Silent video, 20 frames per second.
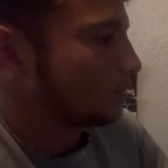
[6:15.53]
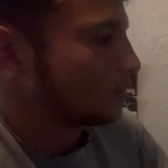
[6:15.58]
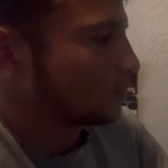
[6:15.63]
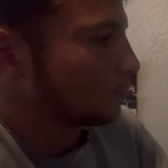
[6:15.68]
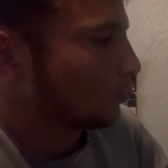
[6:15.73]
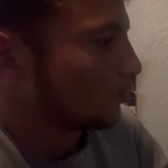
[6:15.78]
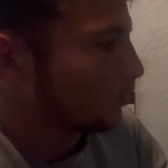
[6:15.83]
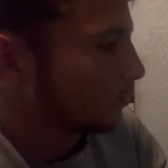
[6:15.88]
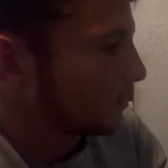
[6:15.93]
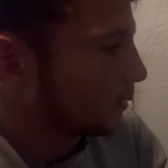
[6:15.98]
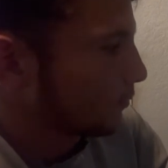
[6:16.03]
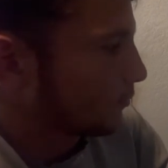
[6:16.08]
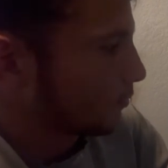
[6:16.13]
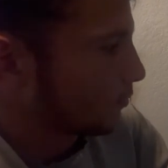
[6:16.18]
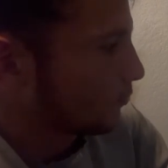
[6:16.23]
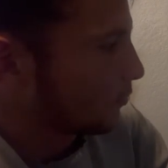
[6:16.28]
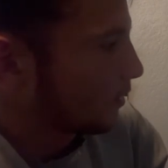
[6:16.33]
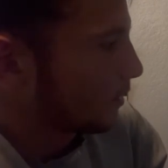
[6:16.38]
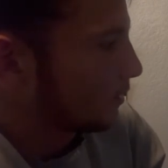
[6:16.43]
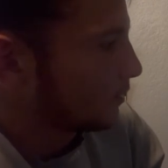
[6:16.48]
sport that
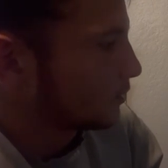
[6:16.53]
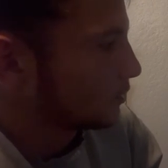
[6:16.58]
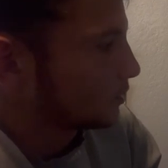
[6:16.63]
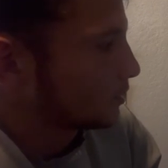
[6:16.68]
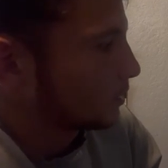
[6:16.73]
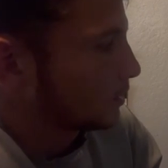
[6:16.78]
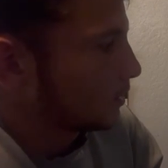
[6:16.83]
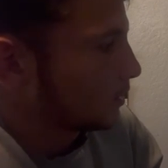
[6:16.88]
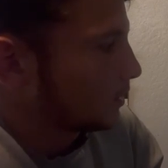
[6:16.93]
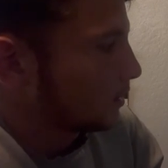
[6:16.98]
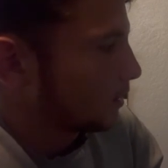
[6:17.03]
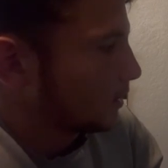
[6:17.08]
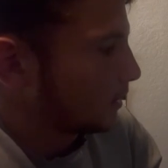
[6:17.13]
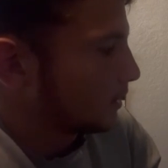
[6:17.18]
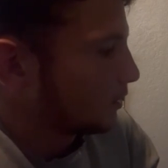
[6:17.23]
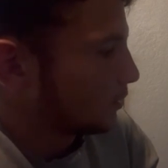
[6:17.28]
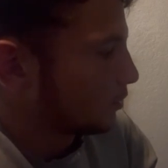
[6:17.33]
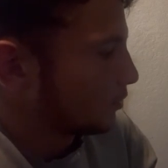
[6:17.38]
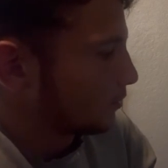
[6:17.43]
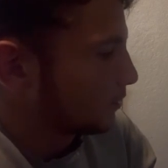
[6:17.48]
requires
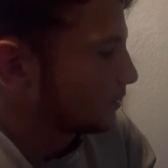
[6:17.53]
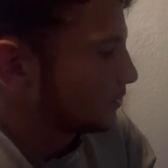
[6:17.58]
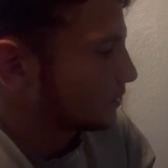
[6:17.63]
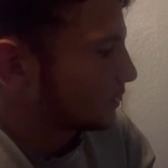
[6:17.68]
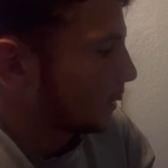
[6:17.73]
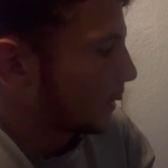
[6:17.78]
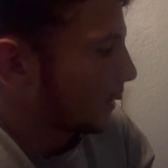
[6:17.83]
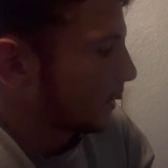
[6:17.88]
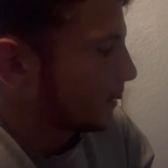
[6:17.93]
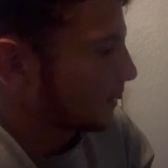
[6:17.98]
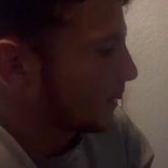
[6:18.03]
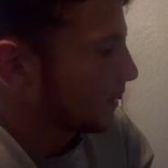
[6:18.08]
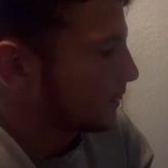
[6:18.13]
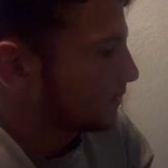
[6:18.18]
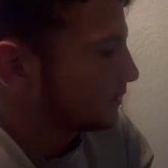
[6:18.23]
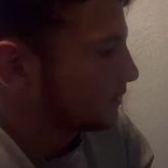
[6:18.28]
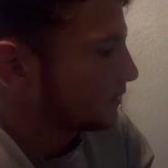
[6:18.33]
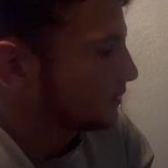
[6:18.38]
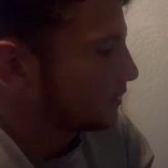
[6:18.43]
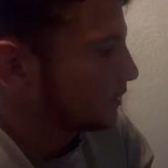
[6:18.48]
endurance and high
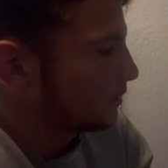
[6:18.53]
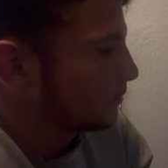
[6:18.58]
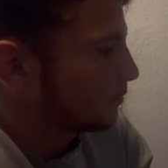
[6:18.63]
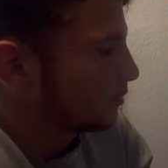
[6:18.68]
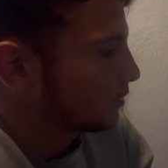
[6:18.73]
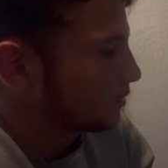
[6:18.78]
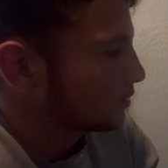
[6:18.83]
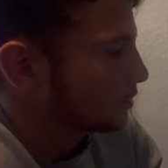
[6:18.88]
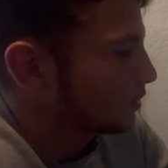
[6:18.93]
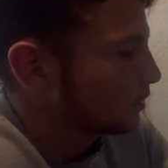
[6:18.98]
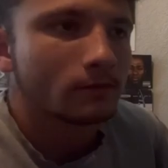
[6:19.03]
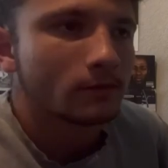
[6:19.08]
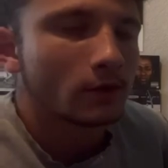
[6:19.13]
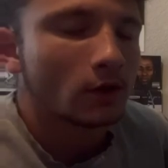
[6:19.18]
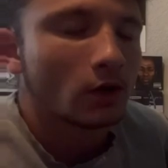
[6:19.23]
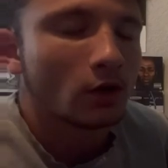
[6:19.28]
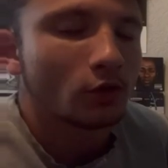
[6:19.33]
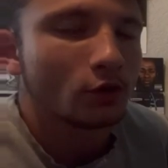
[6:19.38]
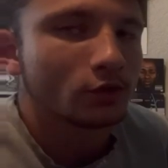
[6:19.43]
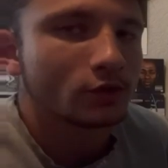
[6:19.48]
intensity bursts,
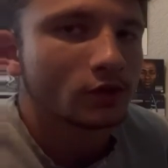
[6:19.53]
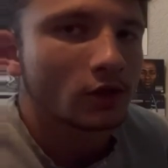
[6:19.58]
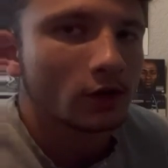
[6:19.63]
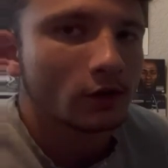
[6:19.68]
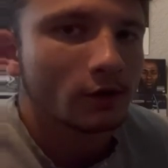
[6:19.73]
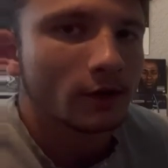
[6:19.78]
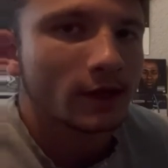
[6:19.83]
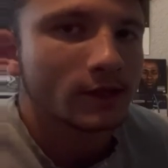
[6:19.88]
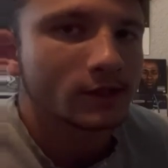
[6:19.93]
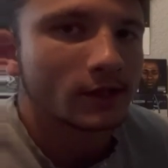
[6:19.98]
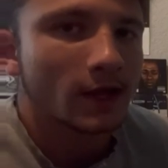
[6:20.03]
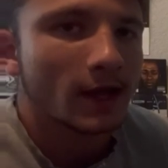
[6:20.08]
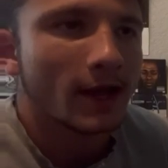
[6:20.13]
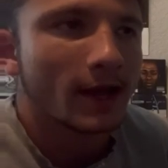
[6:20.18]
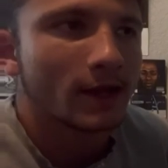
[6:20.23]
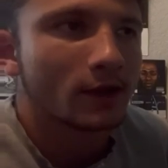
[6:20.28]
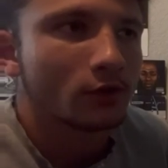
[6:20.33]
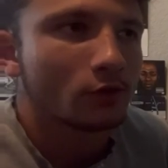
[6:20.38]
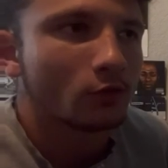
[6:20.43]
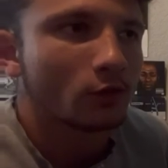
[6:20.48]
although soccer has a
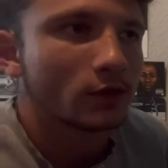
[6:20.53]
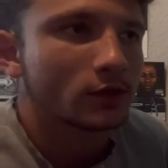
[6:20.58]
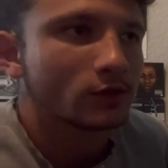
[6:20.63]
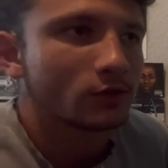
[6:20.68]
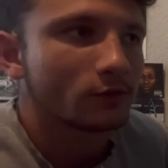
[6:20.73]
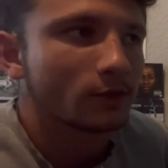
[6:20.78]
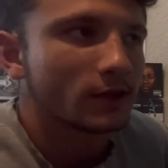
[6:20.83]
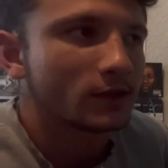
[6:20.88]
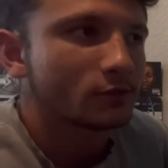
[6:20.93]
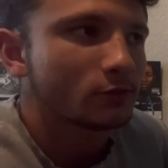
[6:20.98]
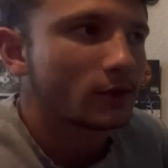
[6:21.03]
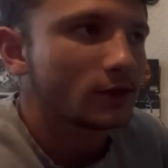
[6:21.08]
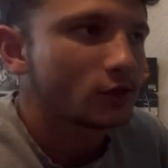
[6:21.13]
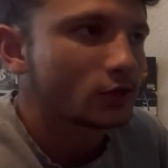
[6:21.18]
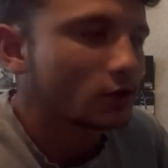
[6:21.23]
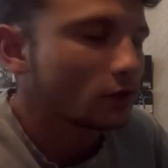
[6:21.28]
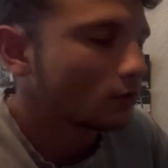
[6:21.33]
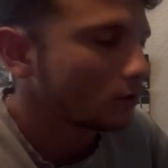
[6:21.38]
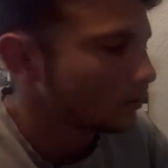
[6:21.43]
higher work to rest ratio,